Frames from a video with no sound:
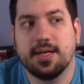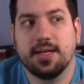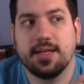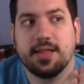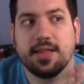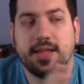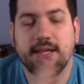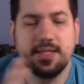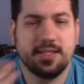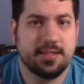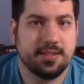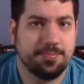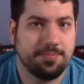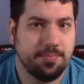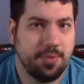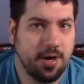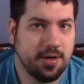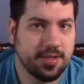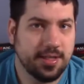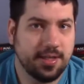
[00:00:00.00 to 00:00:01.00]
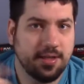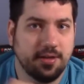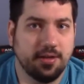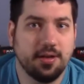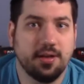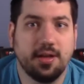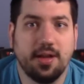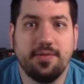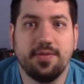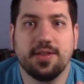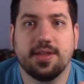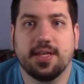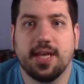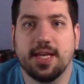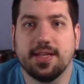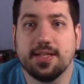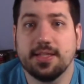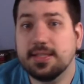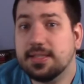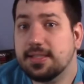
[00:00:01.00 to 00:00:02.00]
this particular 11th
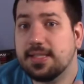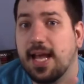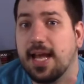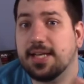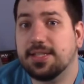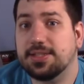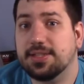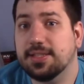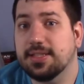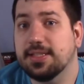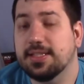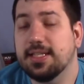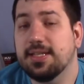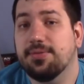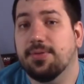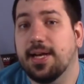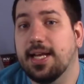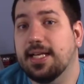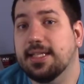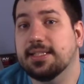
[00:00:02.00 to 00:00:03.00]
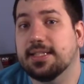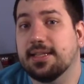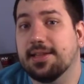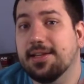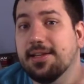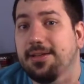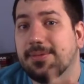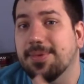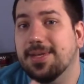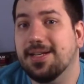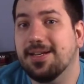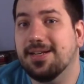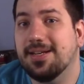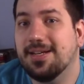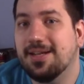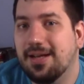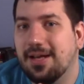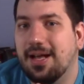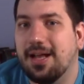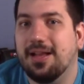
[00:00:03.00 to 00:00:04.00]
gate, this actually did raise a little
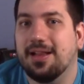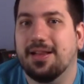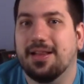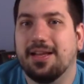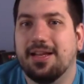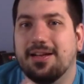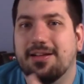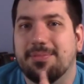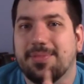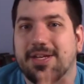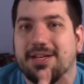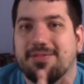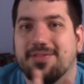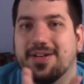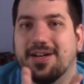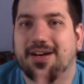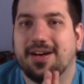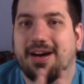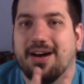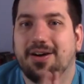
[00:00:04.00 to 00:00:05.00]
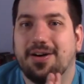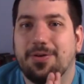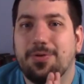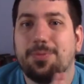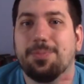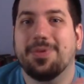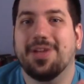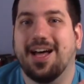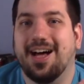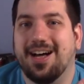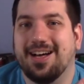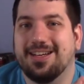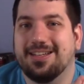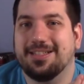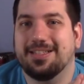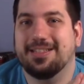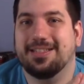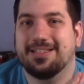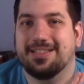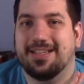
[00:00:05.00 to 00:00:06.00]
bit of a hoopla,
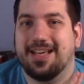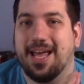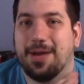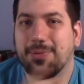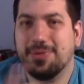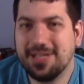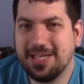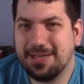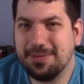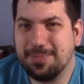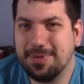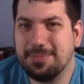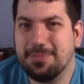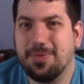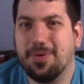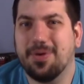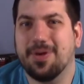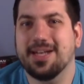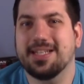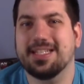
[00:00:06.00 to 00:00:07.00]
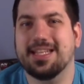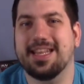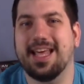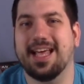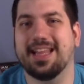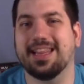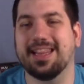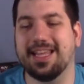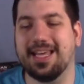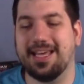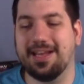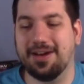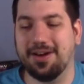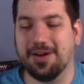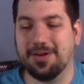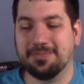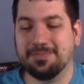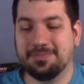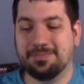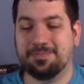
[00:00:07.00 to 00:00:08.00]
and we'll get a bit more into that
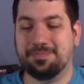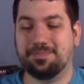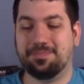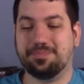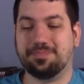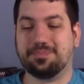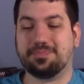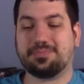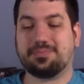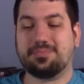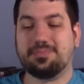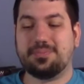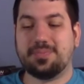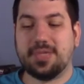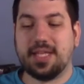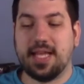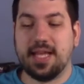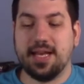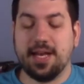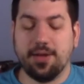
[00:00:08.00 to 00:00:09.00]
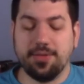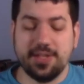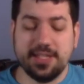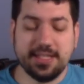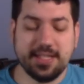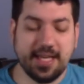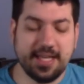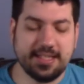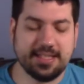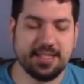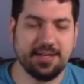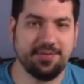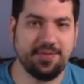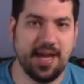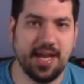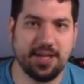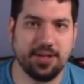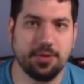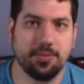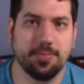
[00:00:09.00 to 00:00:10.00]
later. Now, these gates in a
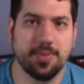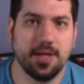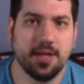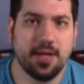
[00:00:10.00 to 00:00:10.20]
vacuum,